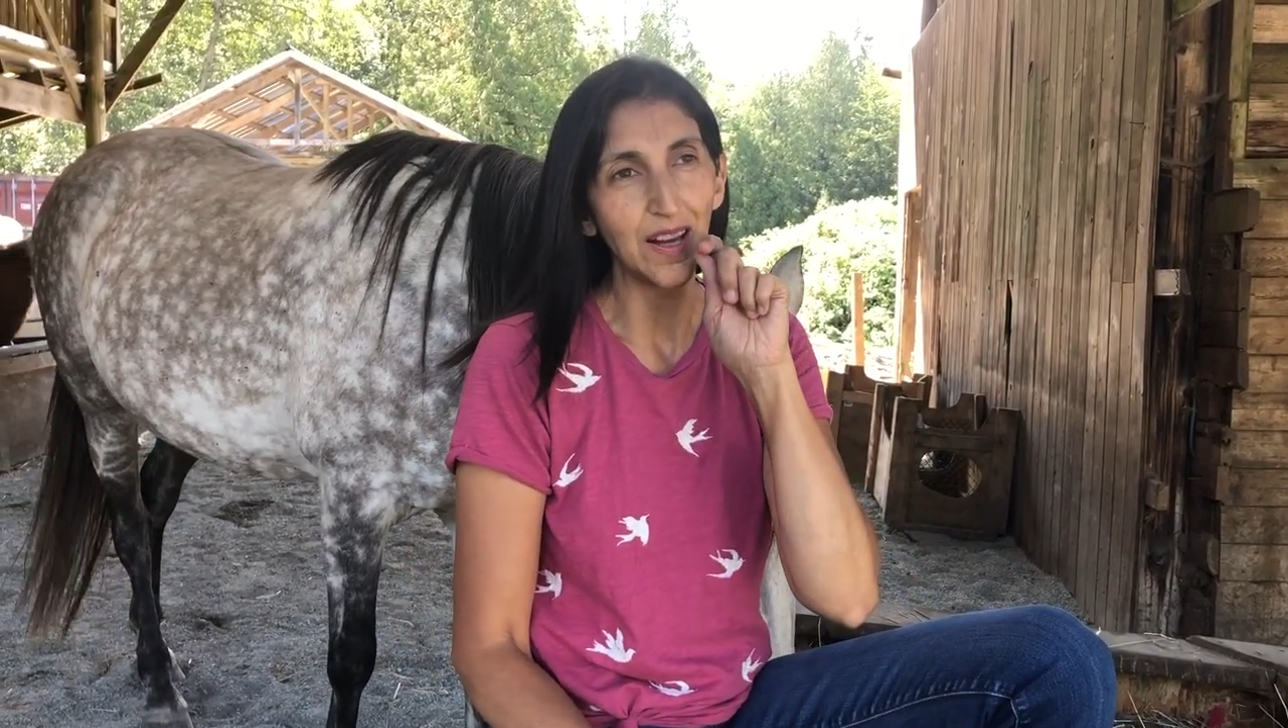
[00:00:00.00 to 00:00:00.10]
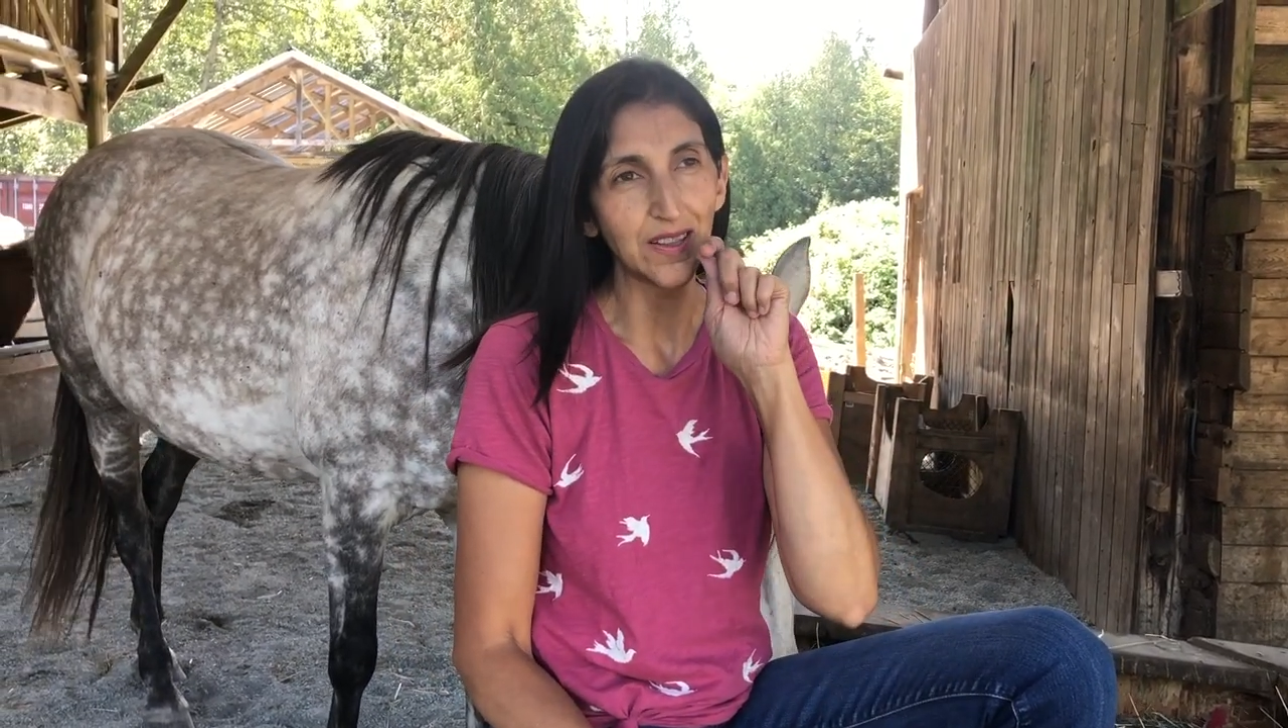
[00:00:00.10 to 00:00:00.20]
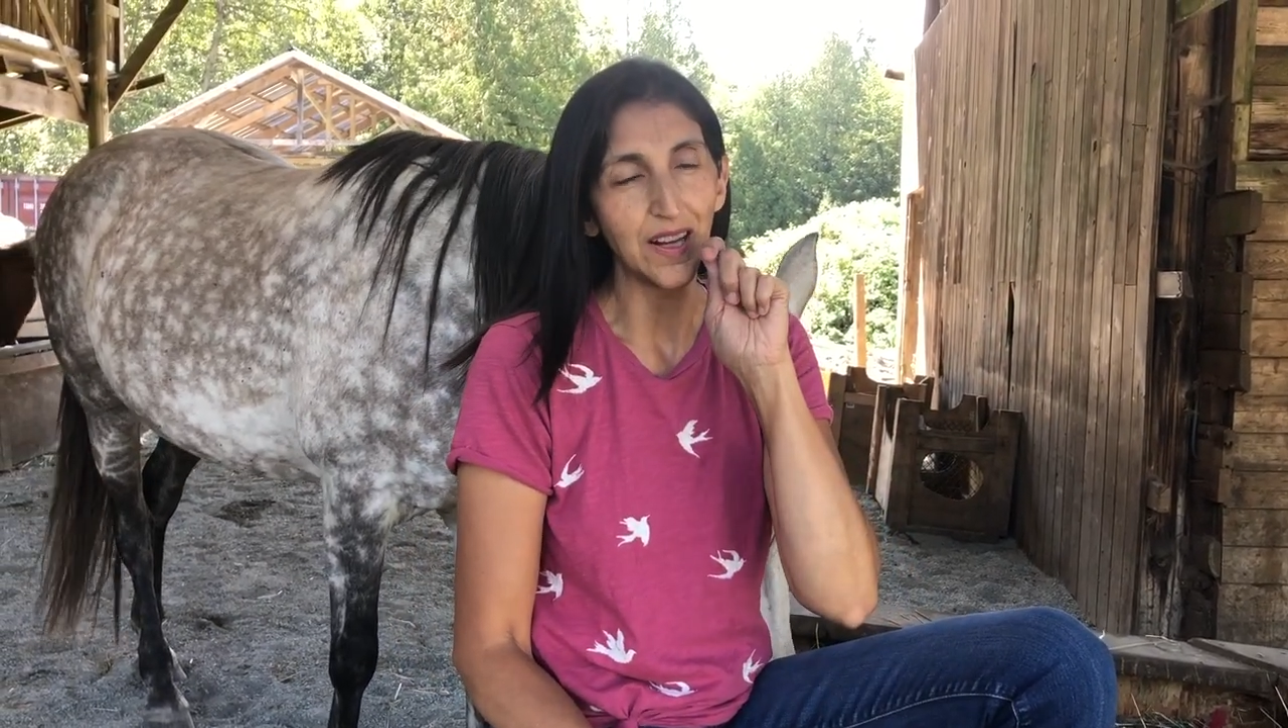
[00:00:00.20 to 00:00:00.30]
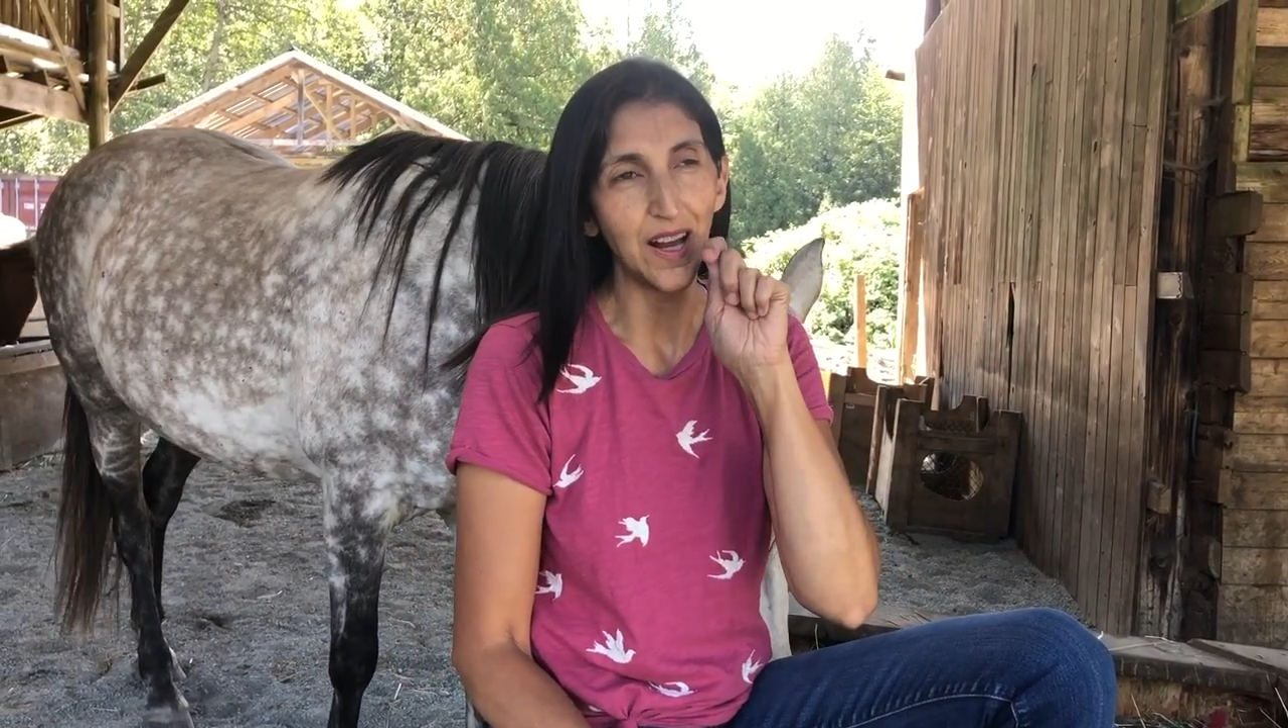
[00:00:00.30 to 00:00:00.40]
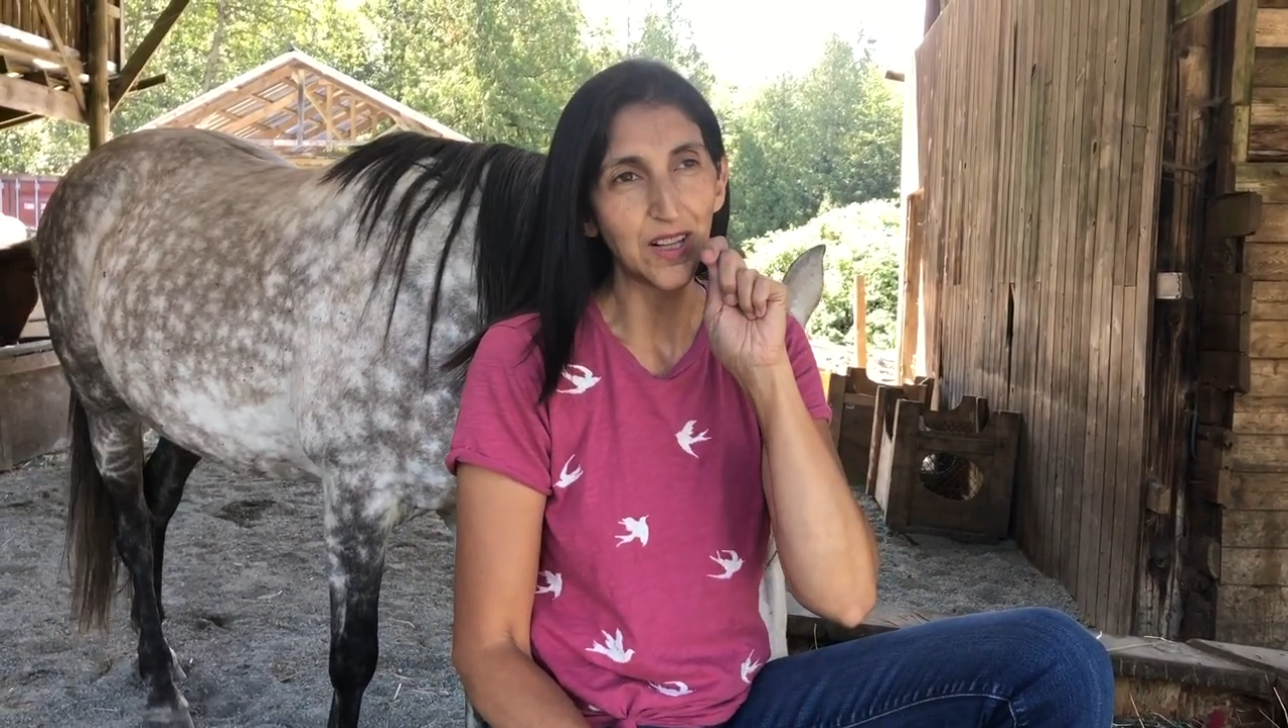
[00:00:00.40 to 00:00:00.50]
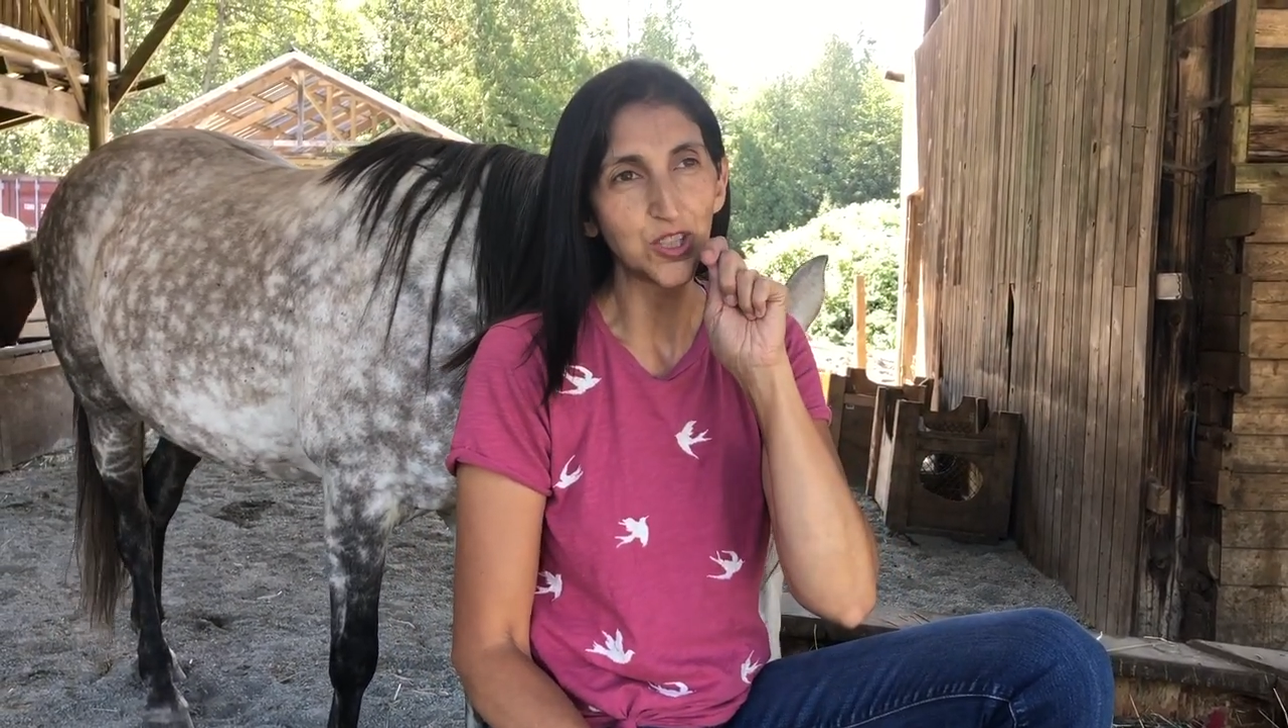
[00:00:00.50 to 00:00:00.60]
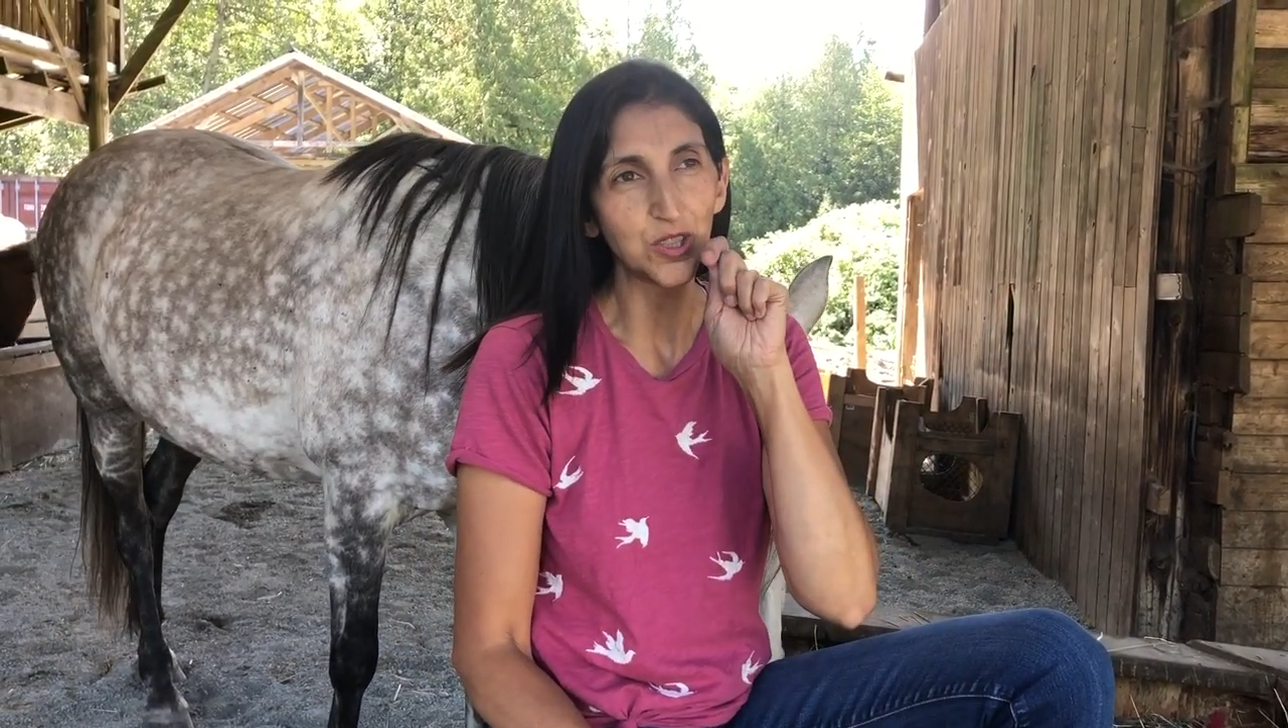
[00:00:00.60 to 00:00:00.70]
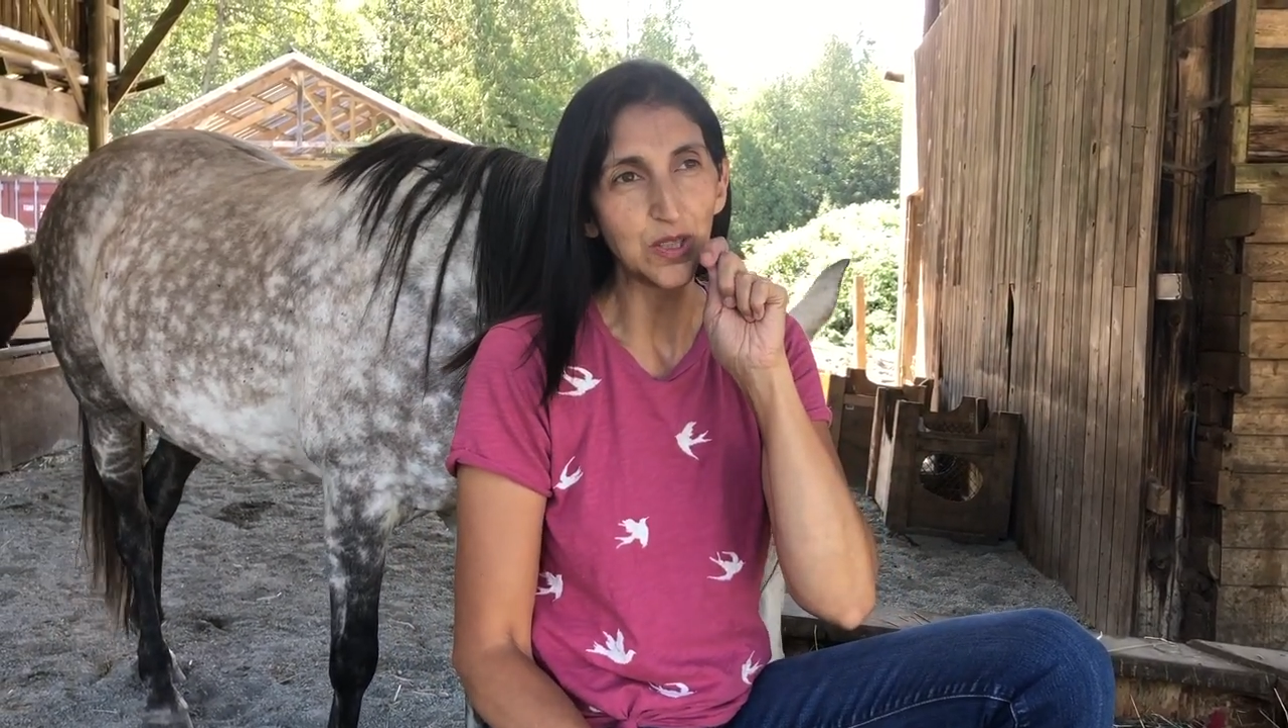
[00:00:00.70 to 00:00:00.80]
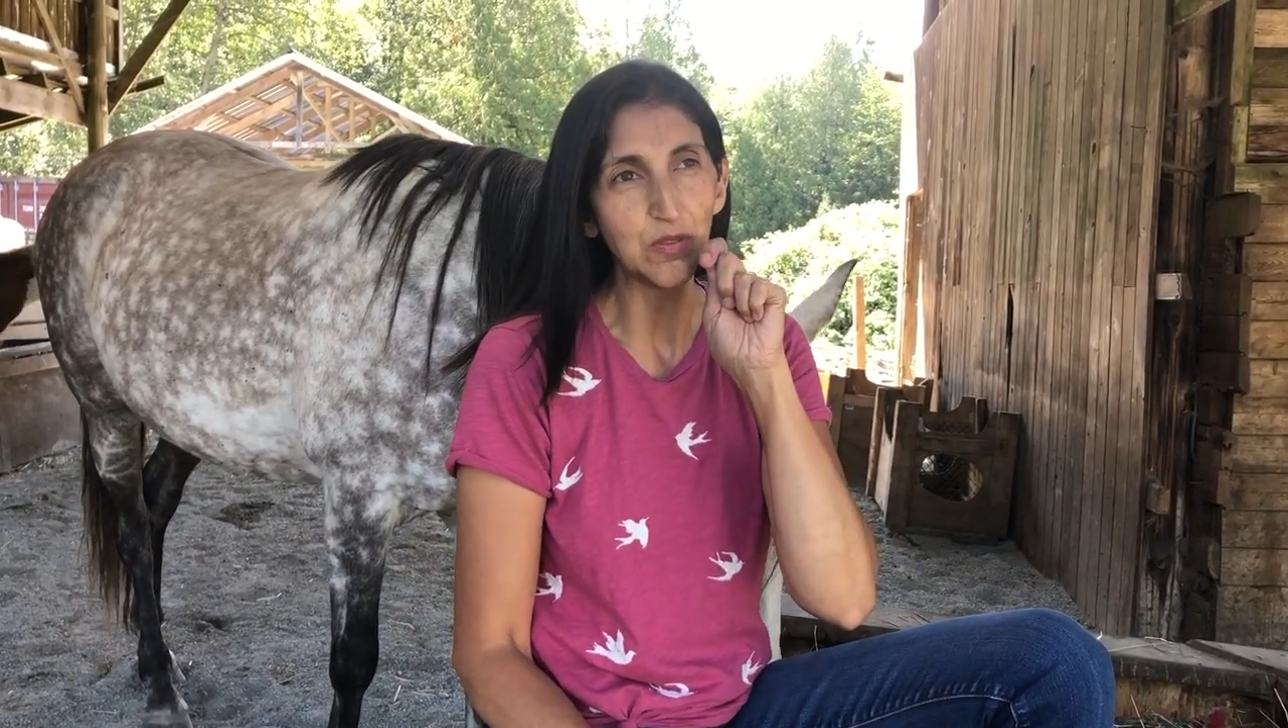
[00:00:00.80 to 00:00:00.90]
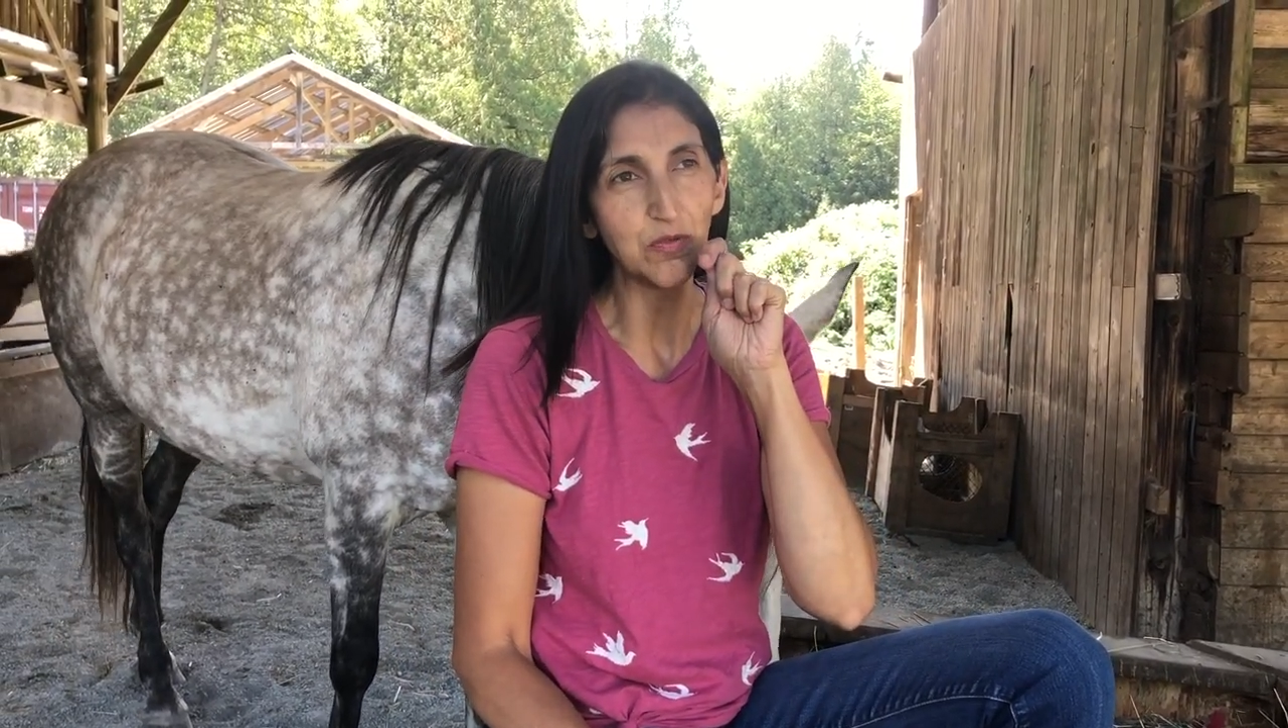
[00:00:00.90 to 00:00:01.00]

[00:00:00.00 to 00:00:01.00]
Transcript: I could actually